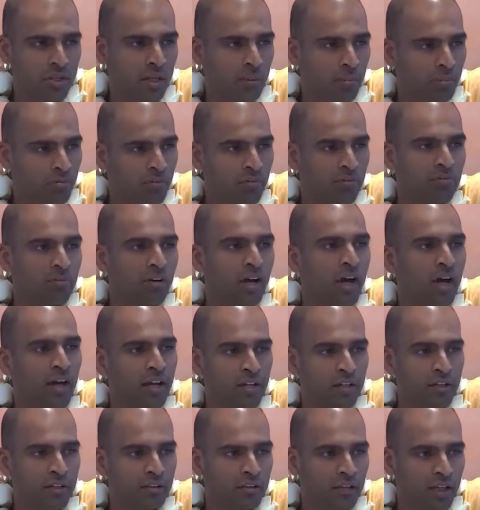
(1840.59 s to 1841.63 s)
They
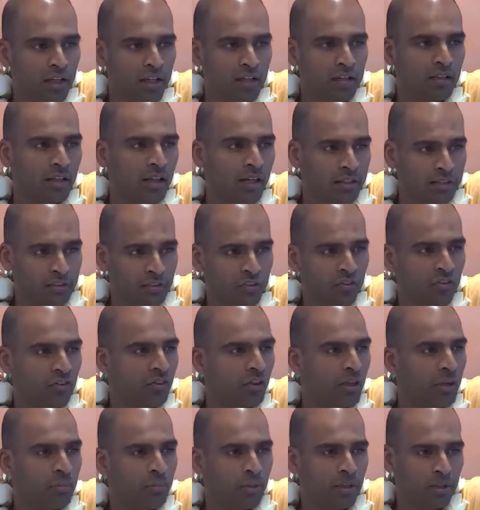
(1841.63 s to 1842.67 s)
provide, they're like the
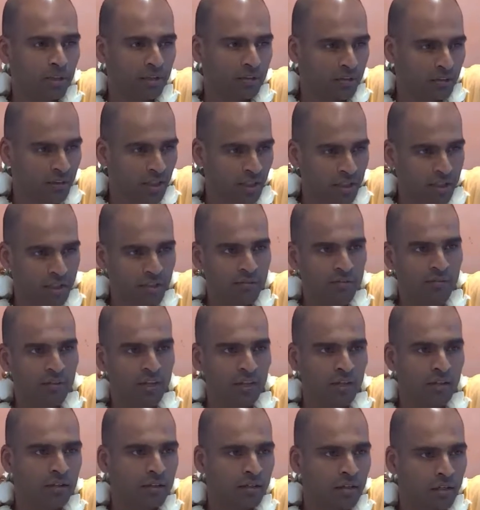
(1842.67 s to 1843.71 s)
stomach, they're
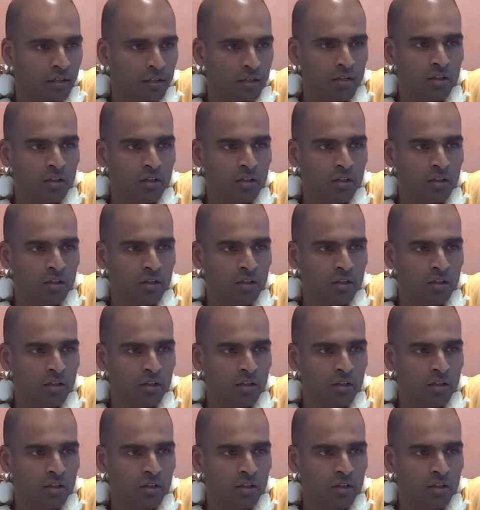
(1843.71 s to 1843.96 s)
giving